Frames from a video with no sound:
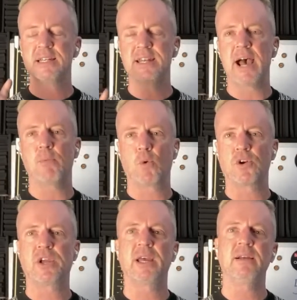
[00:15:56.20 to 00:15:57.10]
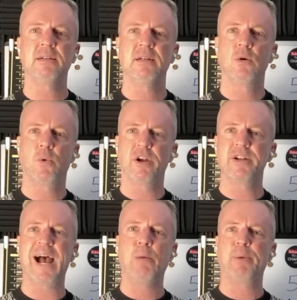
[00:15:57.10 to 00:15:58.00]
networking. We are
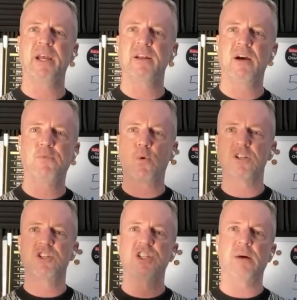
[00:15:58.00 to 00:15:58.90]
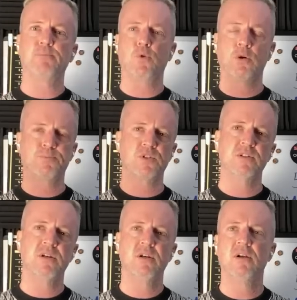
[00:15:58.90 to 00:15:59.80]
now big enough where subgroups
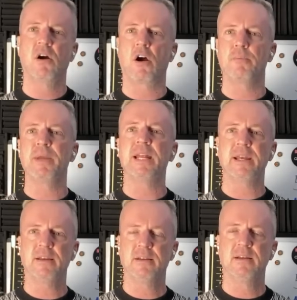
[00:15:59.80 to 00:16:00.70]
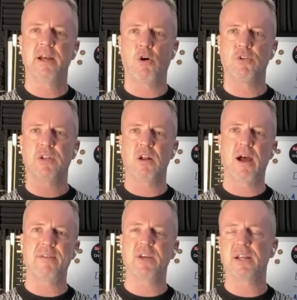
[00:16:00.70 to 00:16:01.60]
are meeting, hold you know,
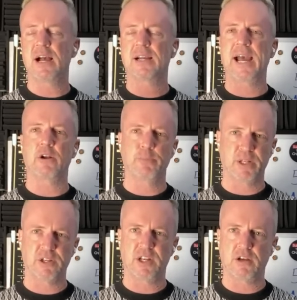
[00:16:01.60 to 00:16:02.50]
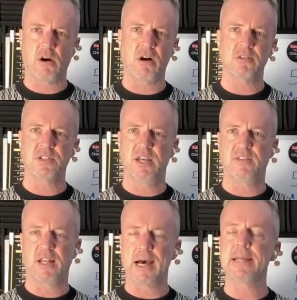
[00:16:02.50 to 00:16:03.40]
having accountability calls and
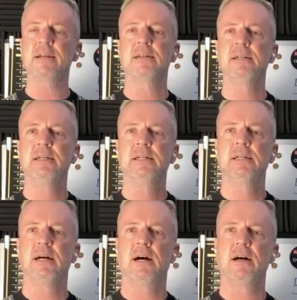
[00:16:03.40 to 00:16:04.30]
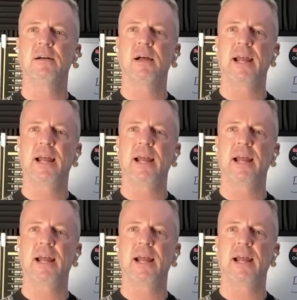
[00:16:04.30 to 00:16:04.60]
the like. Uh,